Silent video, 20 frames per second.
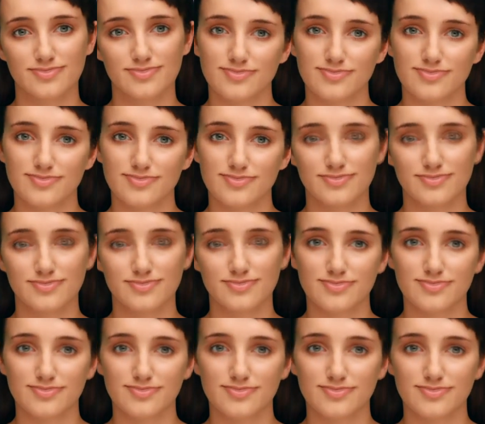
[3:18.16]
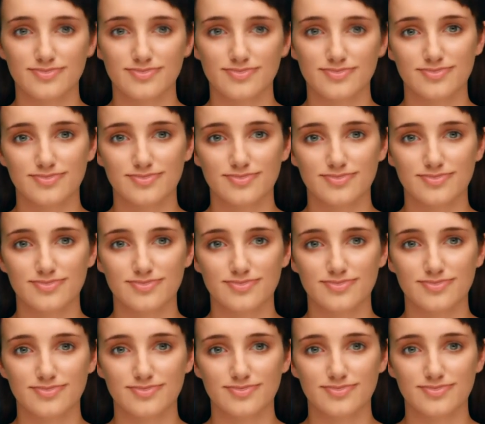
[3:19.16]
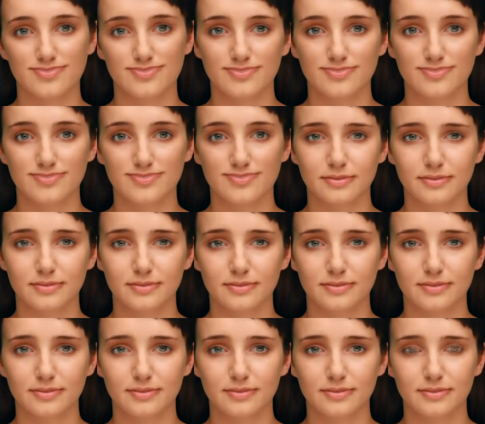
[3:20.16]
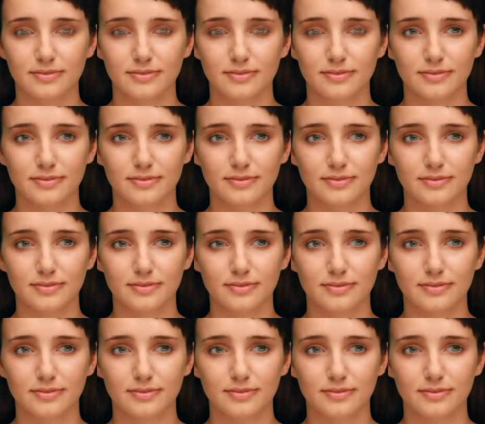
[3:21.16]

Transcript: [no speech]